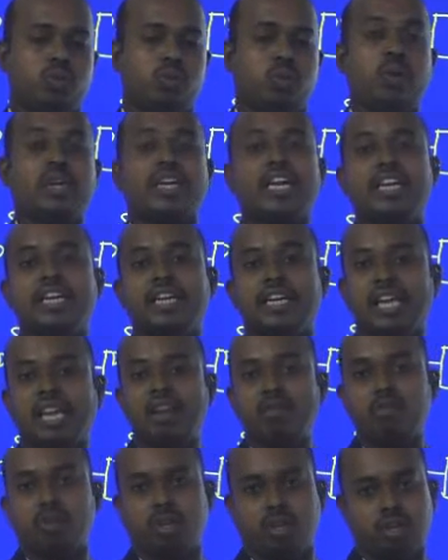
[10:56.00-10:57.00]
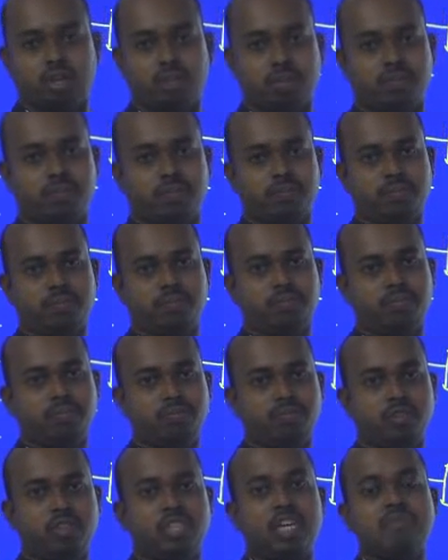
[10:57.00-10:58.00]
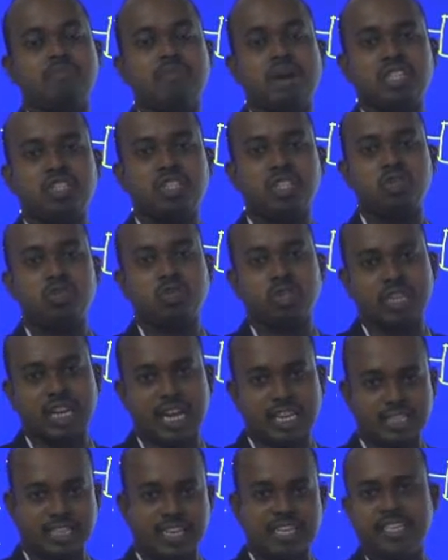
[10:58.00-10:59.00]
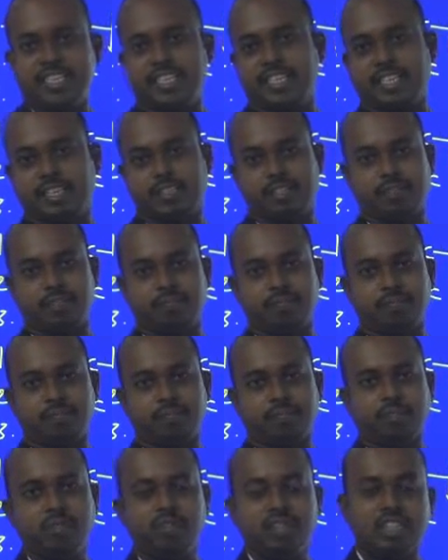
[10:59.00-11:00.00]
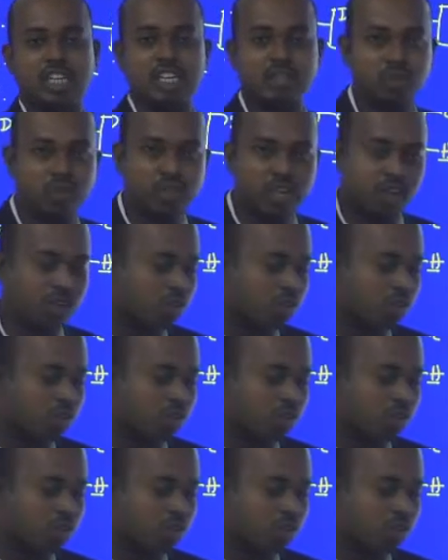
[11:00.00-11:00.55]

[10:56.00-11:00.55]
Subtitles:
we can deliver? That message can assign here. That one you are